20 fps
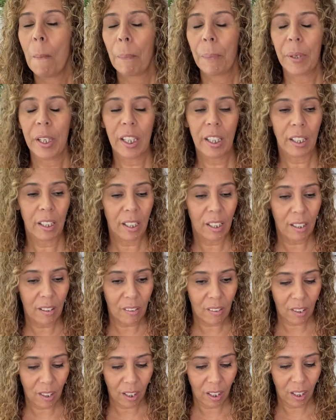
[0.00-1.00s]

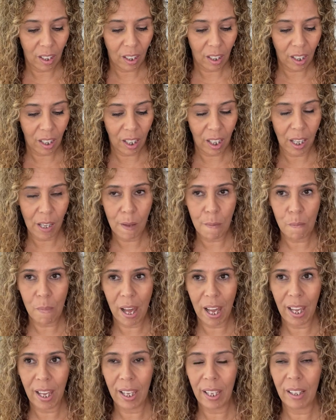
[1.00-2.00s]
because he
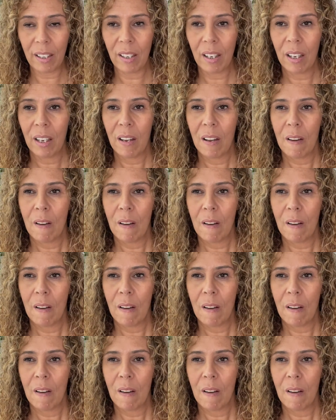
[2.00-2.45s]
made